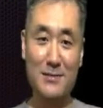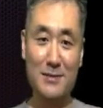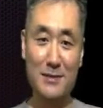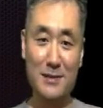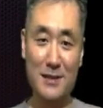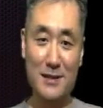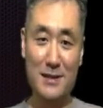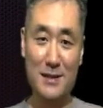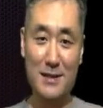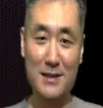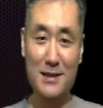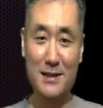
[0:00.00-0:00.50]

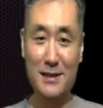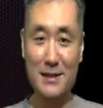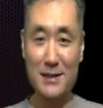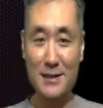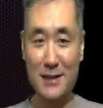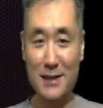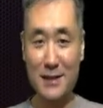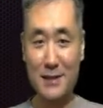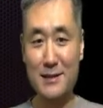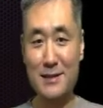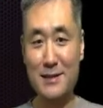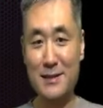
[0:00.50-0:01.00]
This is
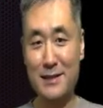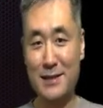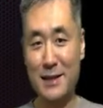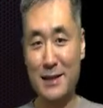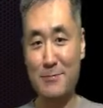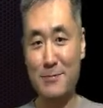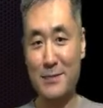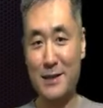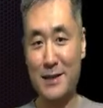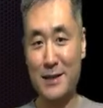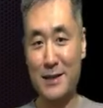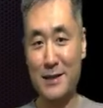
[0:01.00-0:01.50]
exactly
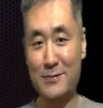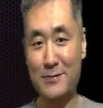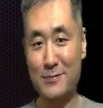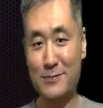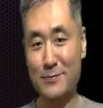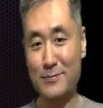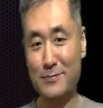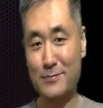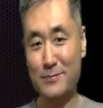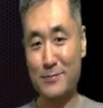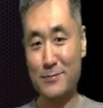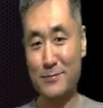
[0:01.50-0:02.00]
same thing
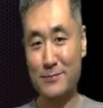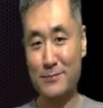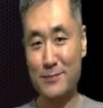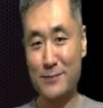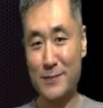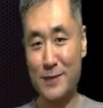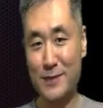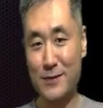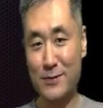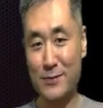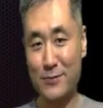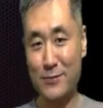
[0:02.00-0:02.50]

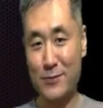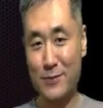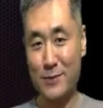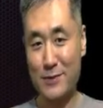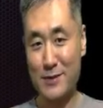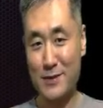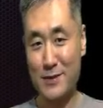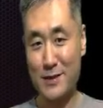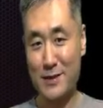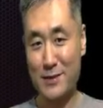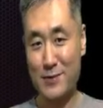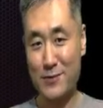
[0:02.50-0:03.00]
with
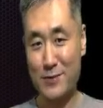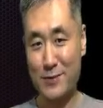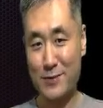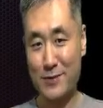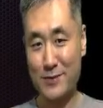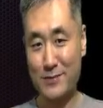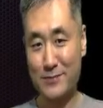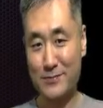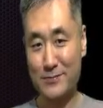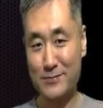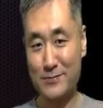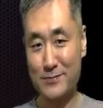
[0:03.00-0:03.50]
this
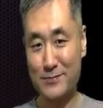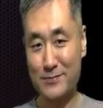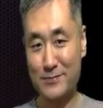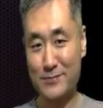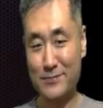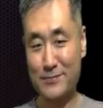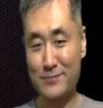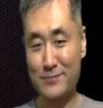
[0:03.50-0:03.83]
one.